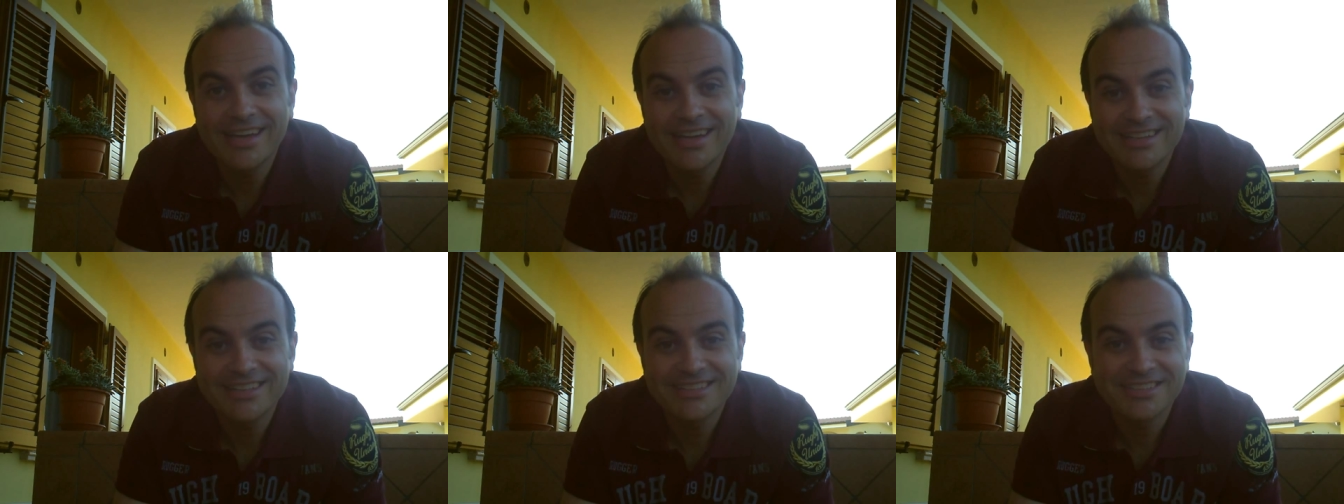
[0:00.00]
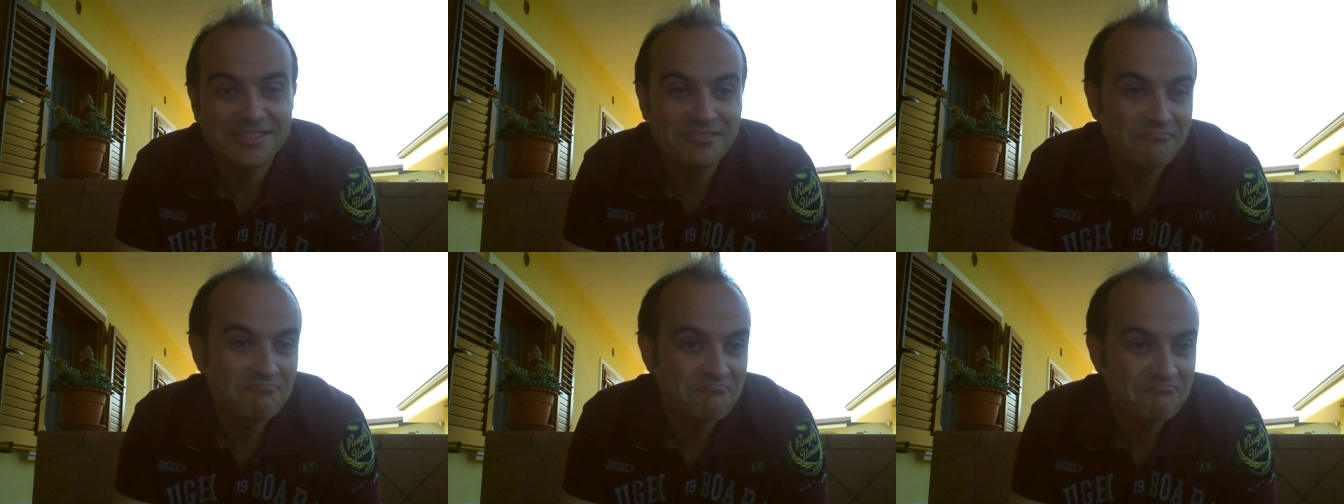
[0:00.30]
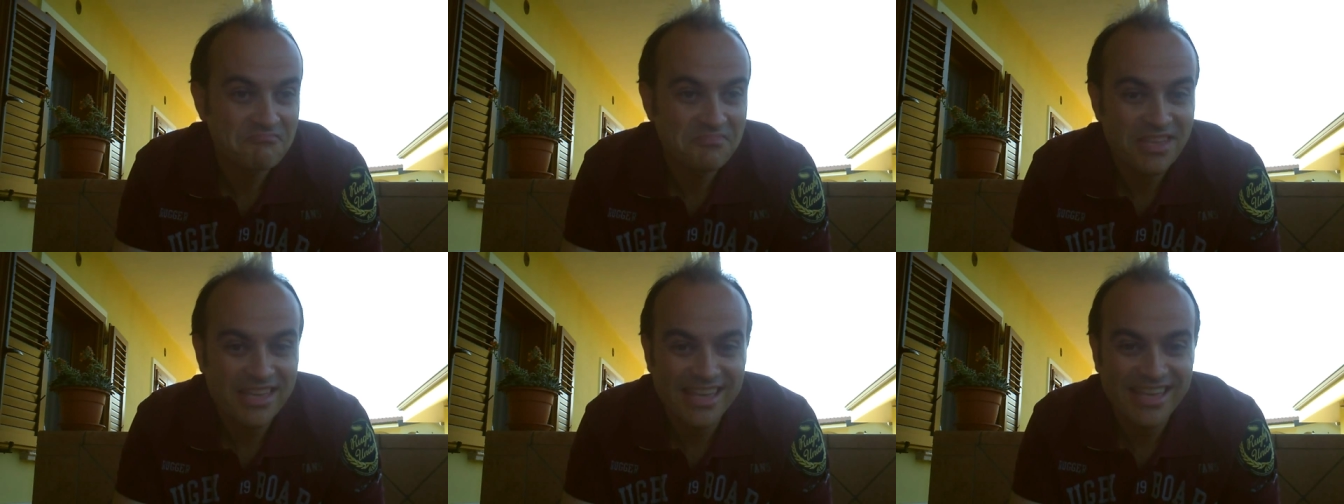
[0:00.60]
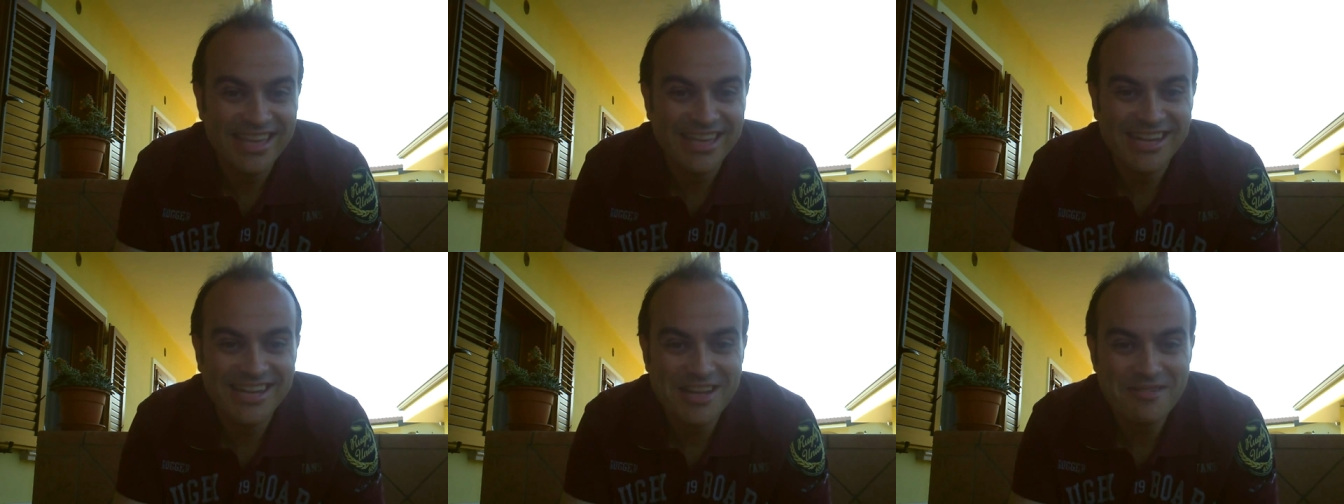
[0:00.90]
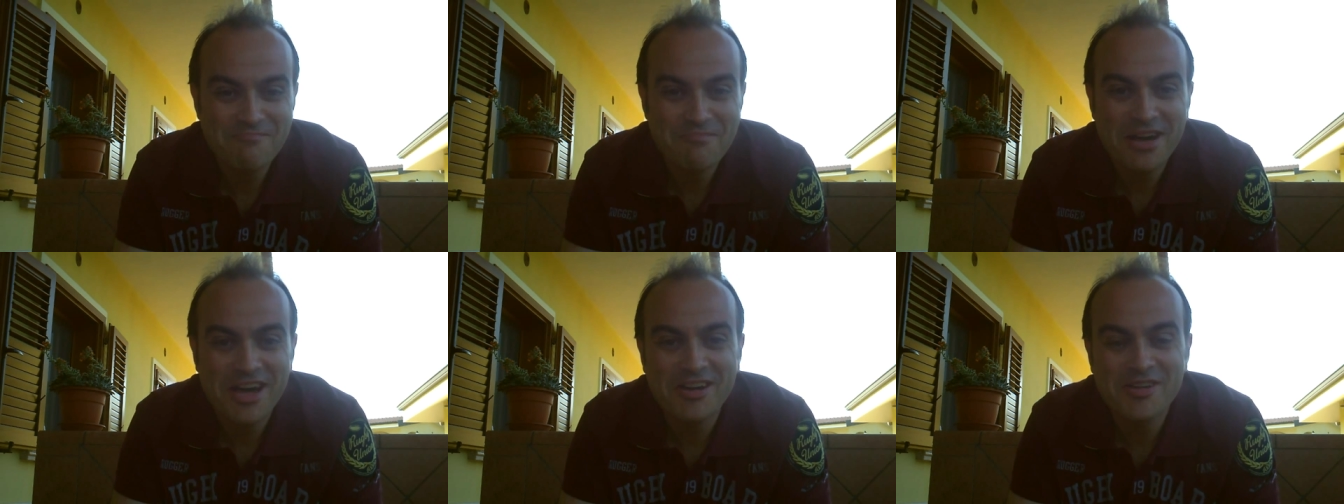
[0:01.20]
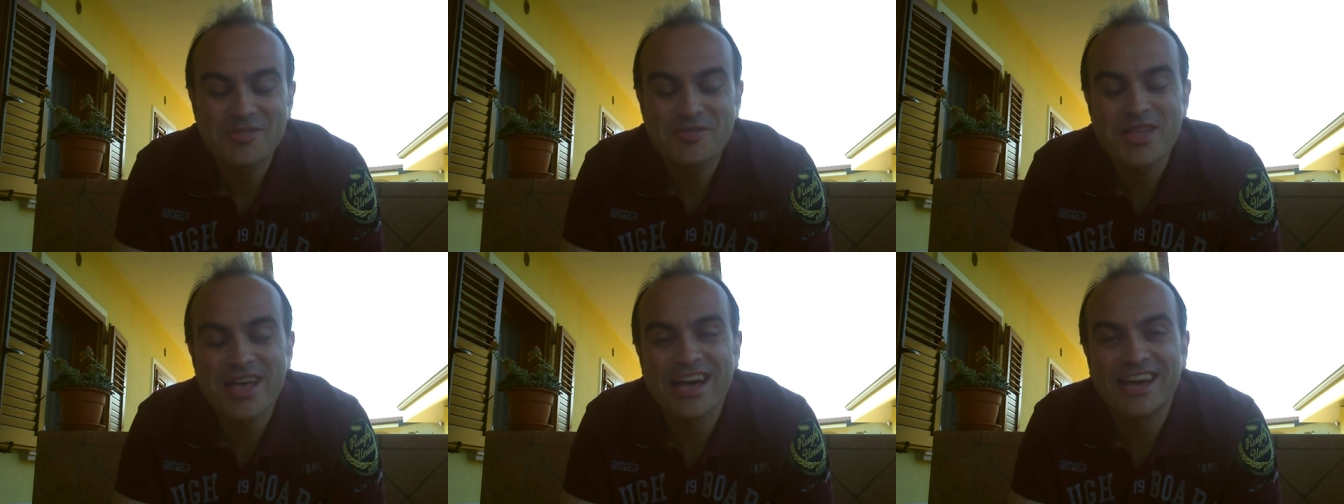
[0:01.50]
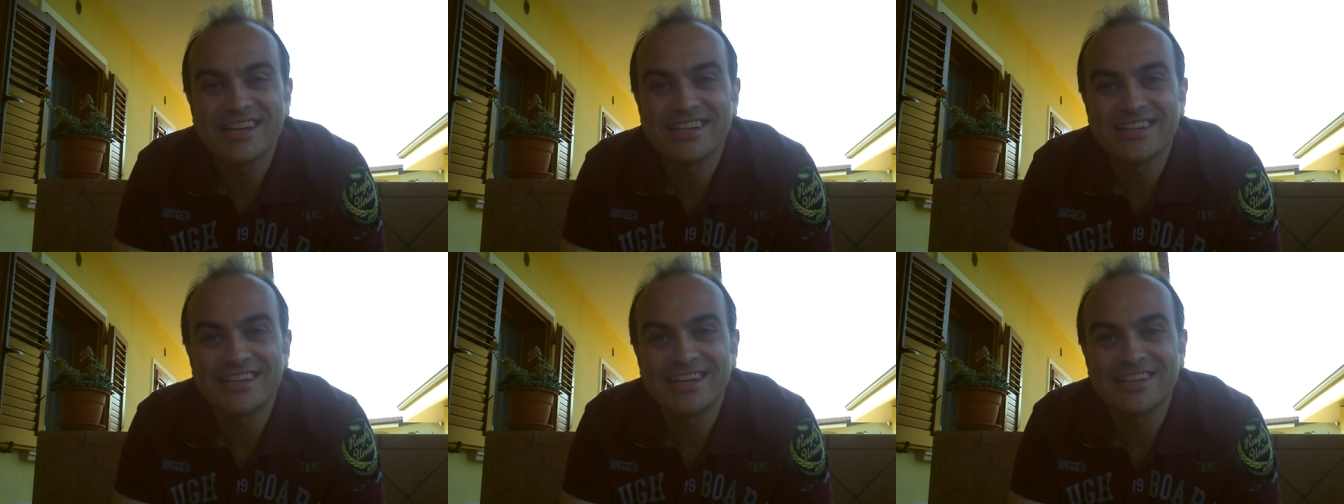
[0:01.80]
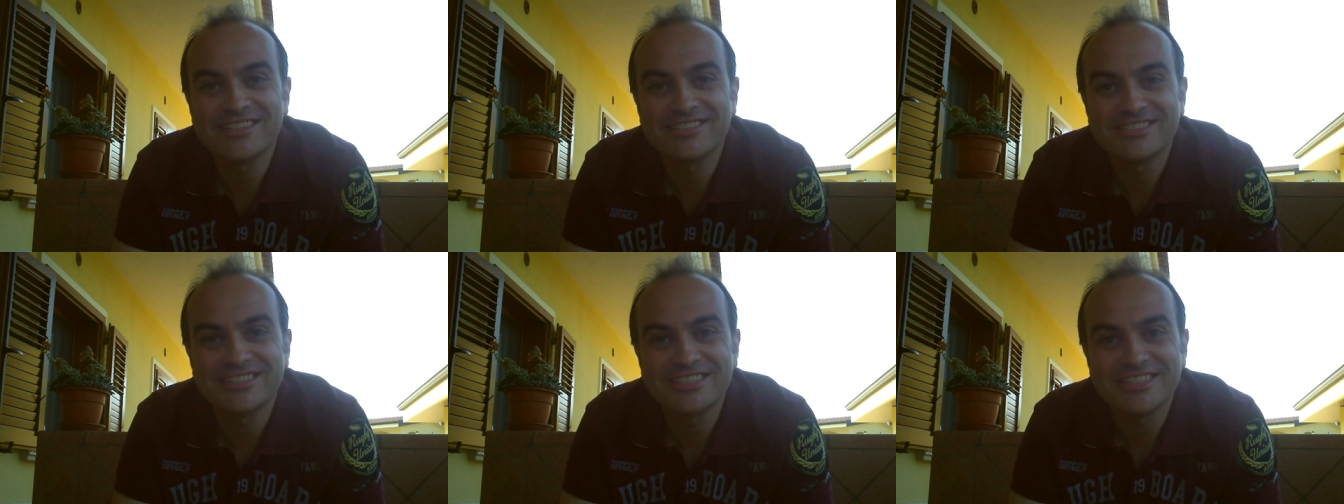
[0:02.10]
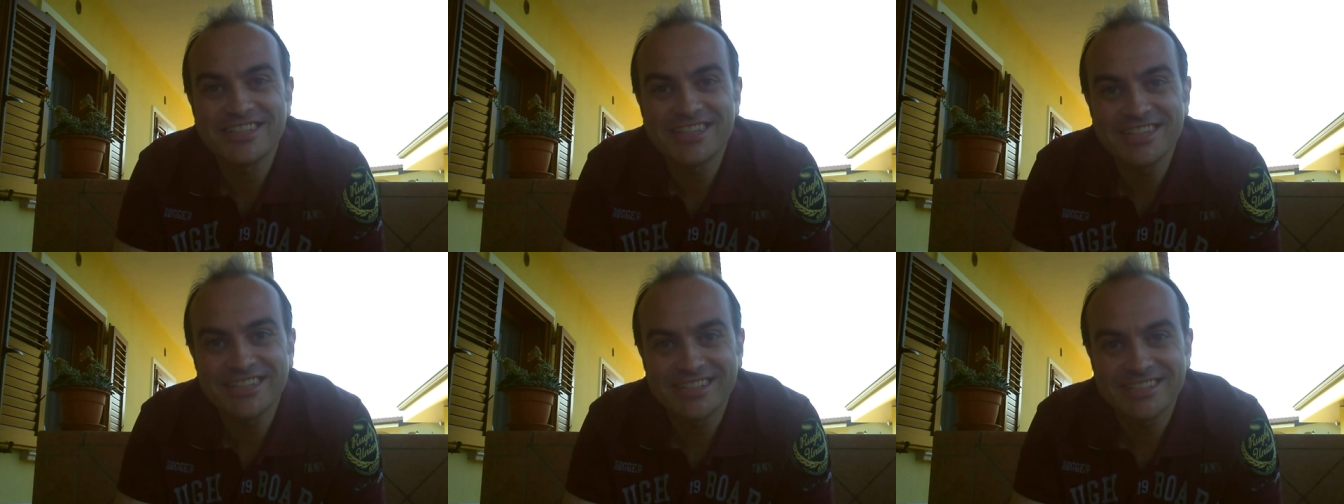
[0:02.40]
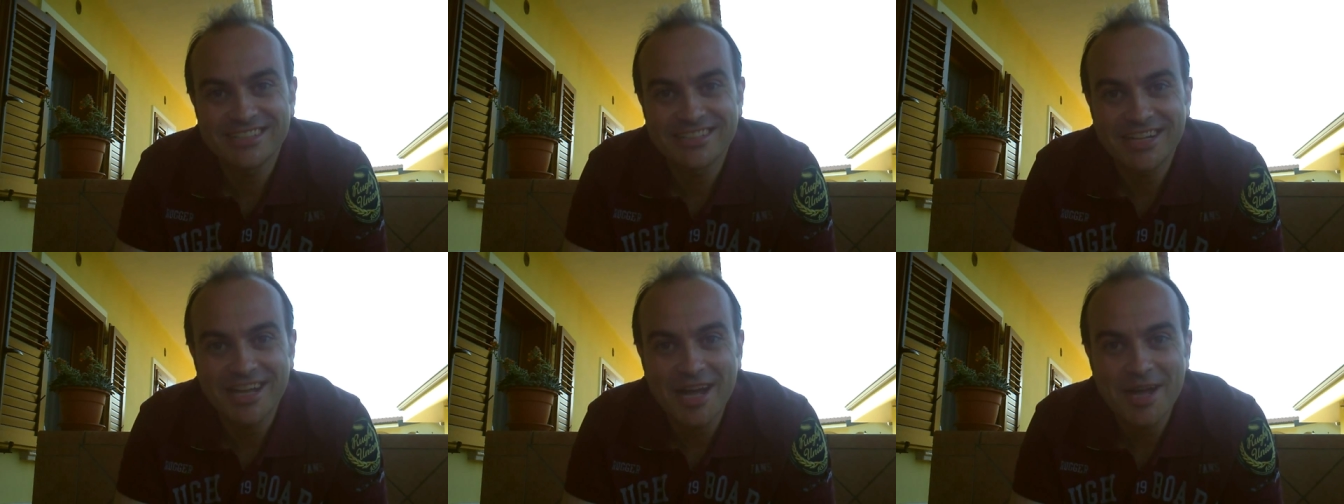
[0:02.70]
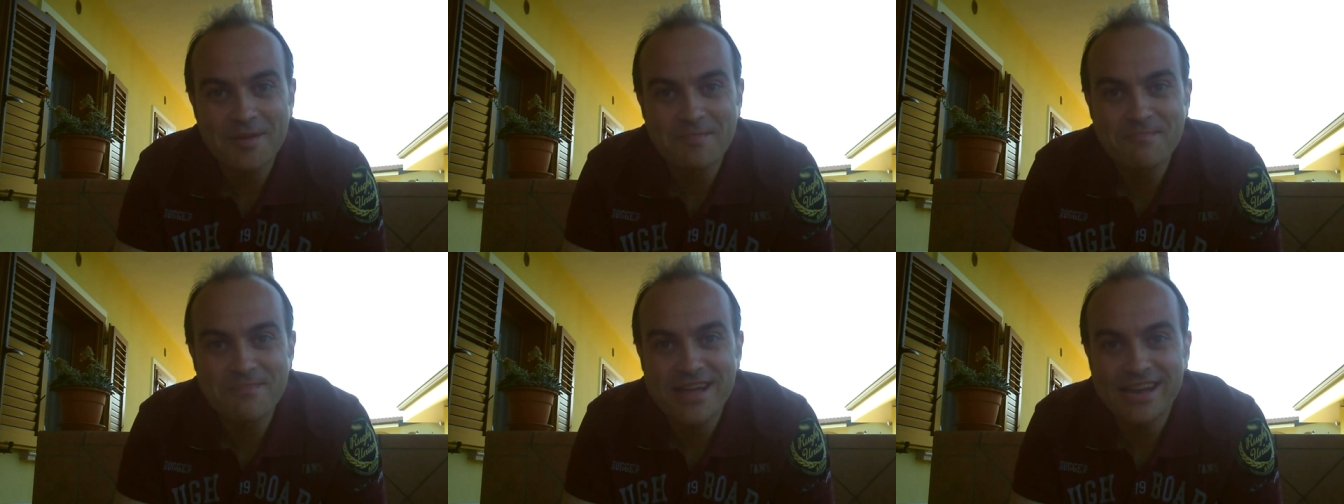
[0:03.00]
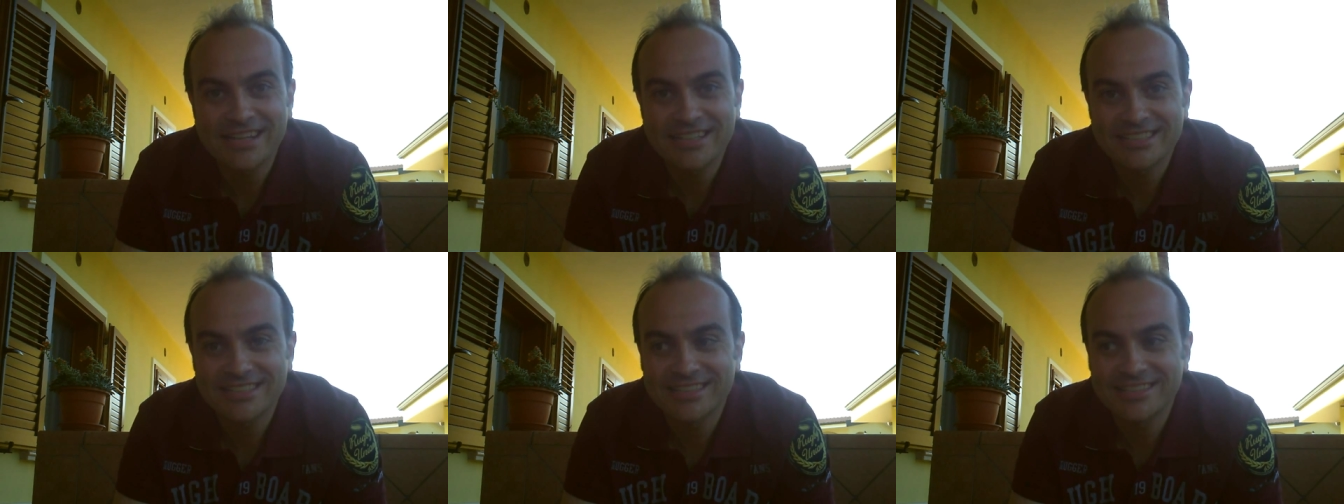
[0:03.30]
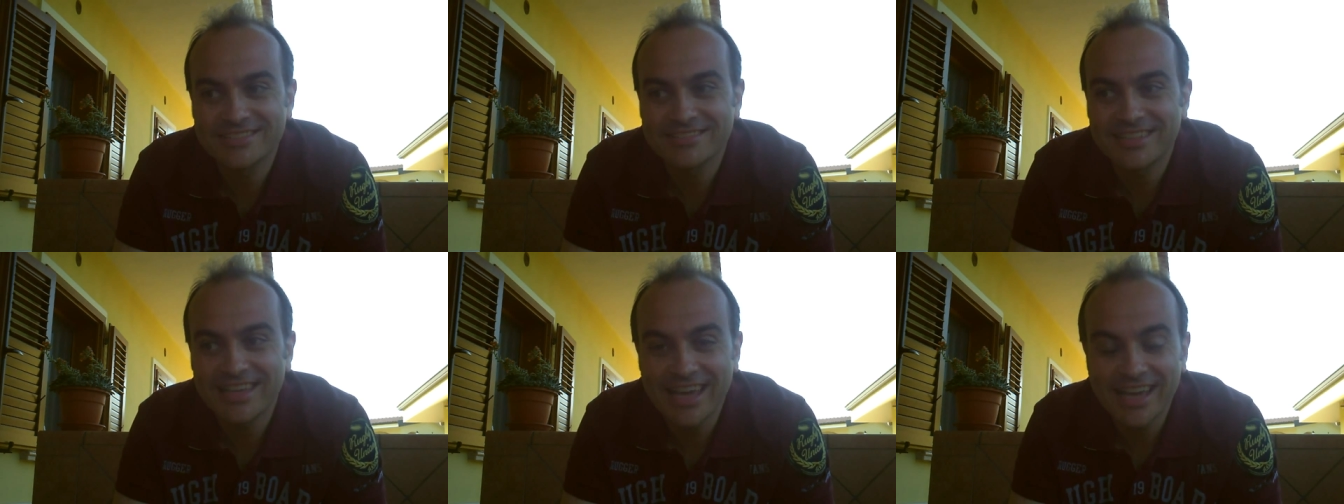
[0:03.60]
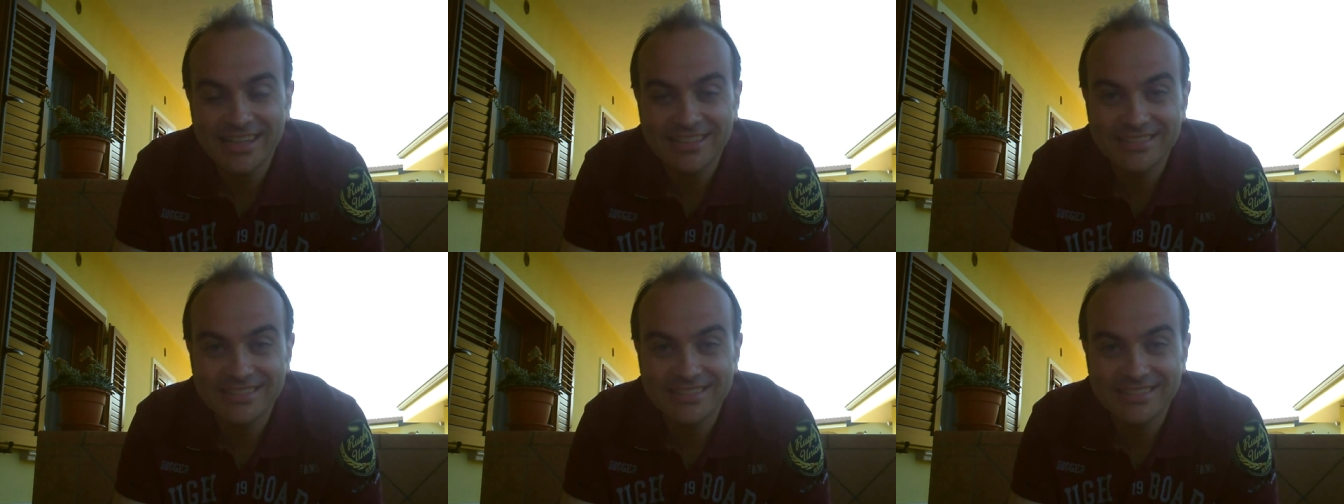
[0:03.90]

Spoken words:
and in about another year I managed to